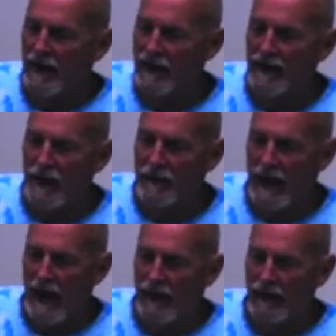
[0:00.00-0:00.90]
He didn't come
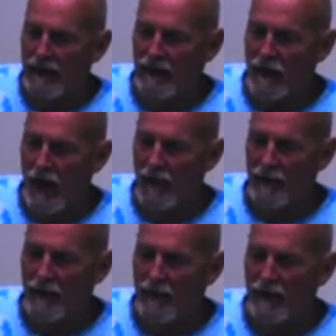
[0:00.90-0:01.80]
down, or he didn't call
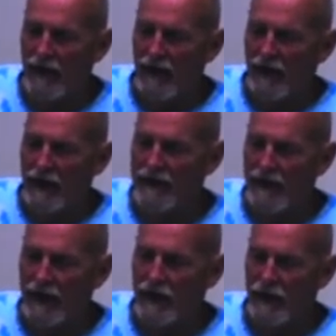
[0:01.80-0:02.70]
me, but he
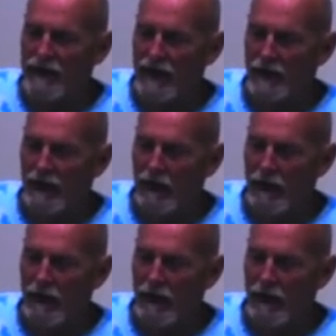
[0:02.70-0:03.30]
said he heard something.